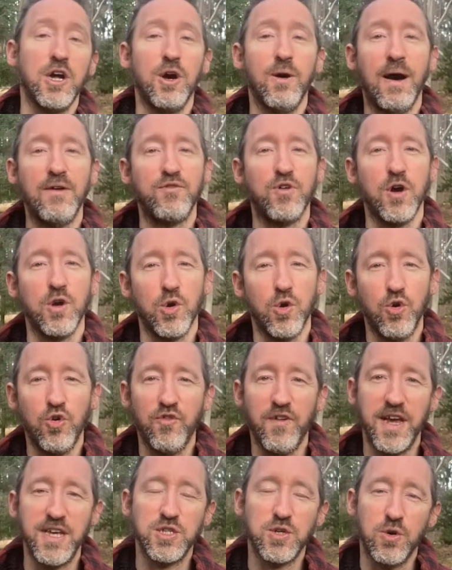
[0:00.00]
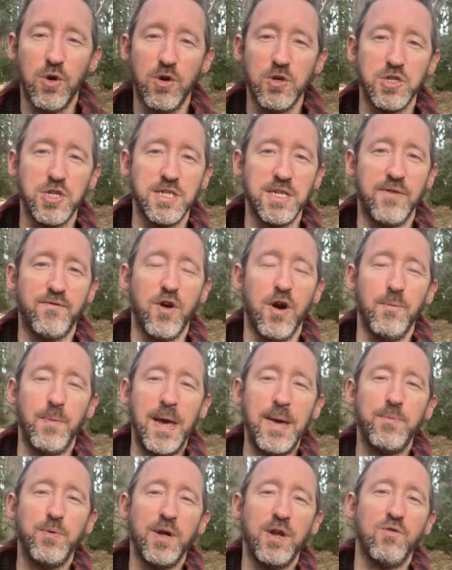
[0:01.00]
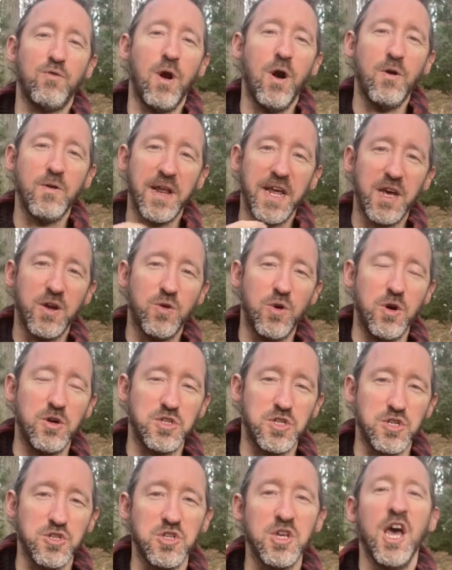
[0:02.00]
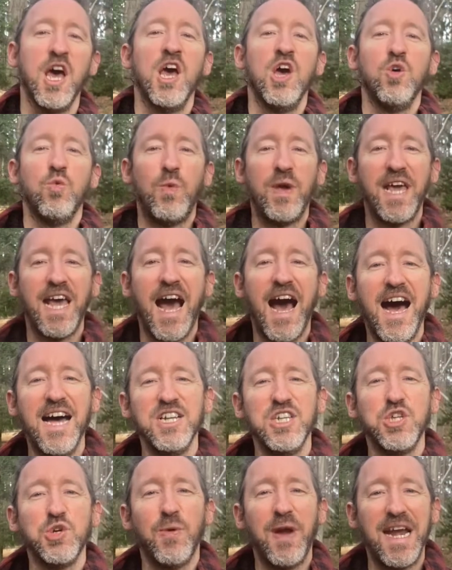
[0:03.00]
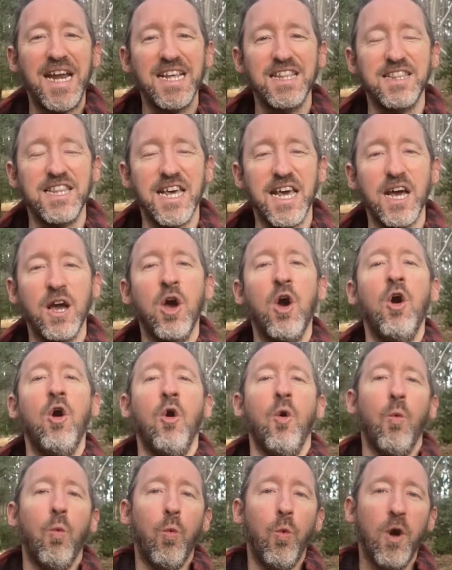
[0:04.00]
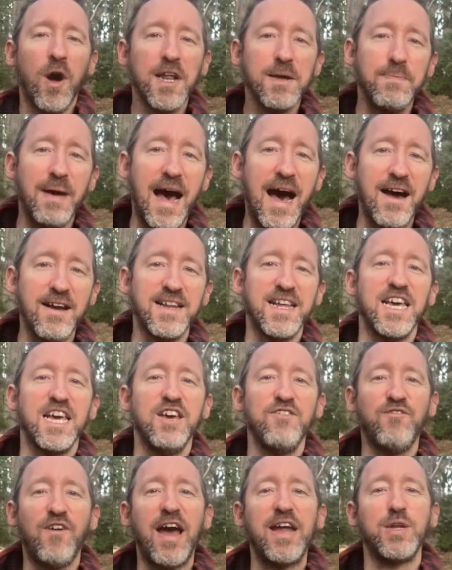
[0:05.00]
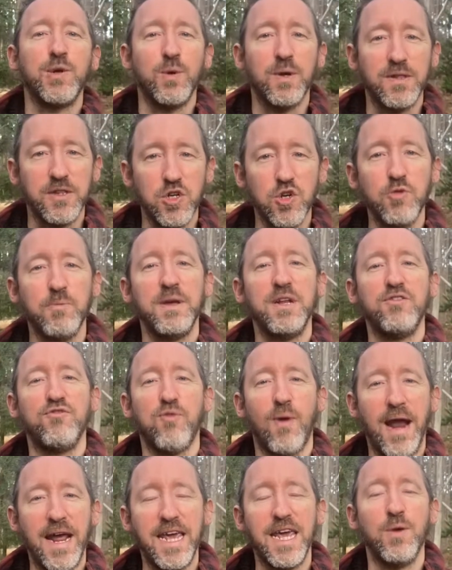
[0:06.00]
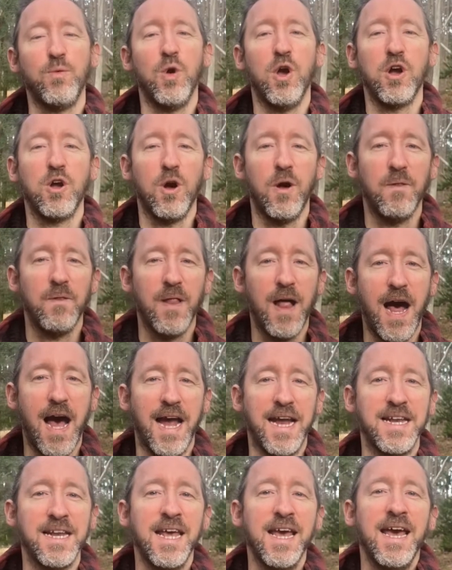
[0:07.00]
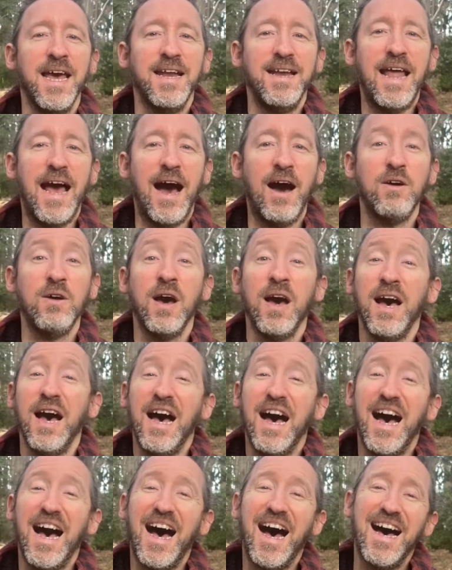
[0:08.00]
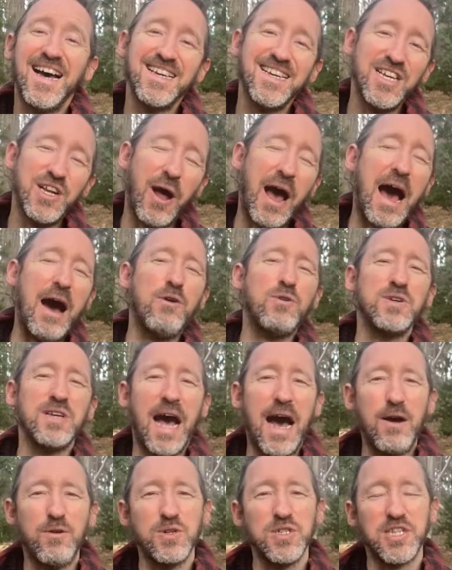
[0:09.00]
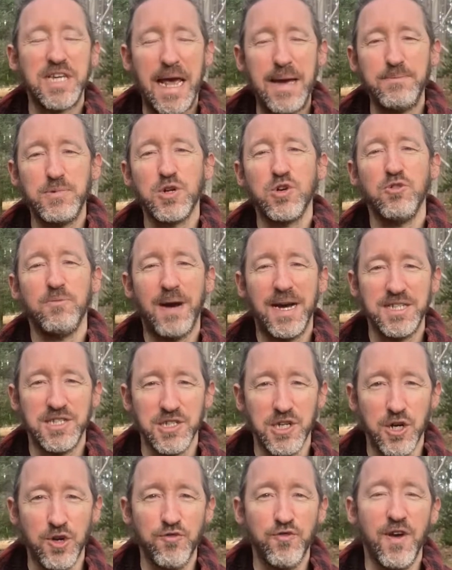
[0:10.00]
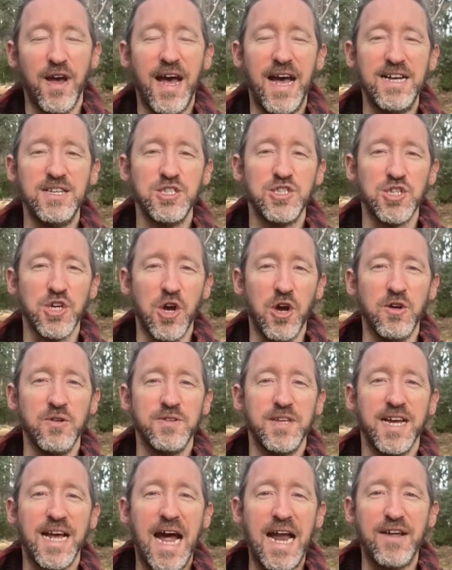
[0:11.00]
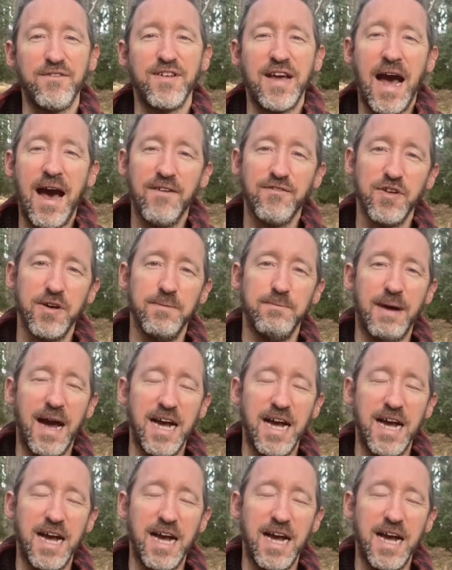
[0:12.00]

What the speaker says: I've got all these courses, I've got people enrolled in courses, we can't do anything. What about if I do a little bit of Reiki work online? Now, I was skeptical myself, and so to kind of cover